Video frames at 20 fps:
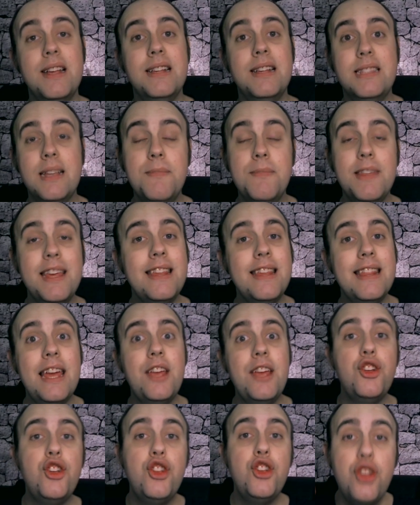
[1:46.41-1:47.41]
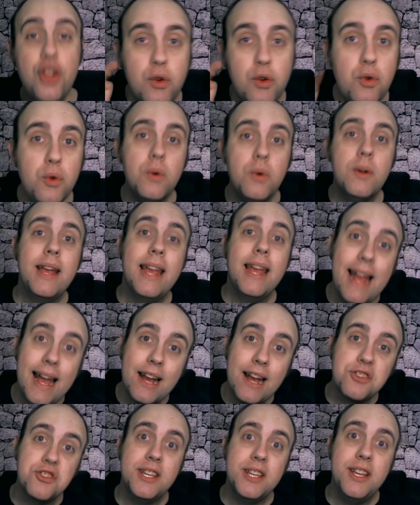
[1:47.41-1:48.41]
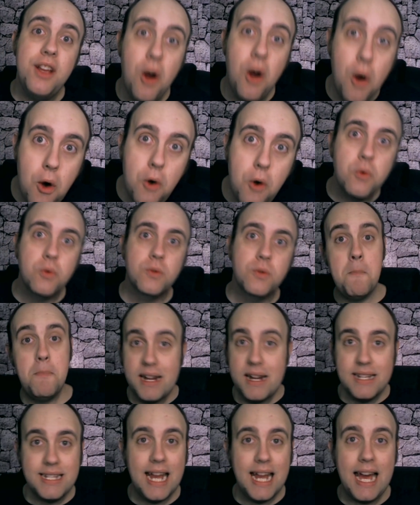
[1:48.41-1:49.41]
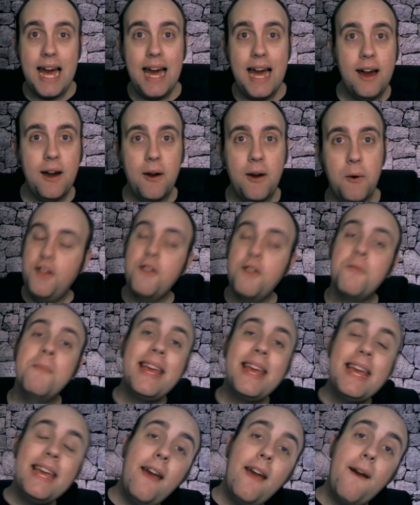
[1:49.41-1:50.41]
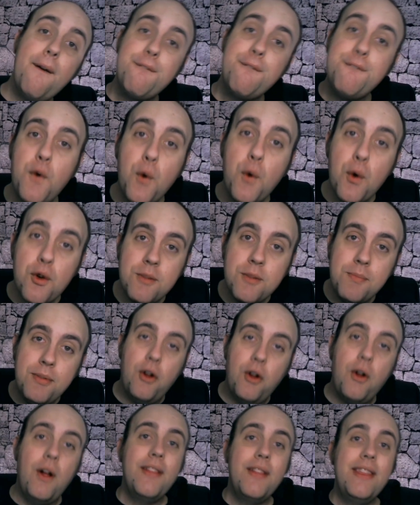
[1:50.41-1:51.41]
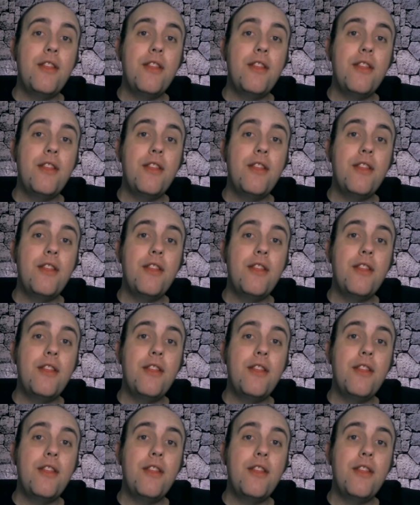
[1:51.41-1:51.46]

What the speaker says: something that you can actually own. But how? They're making it affordable.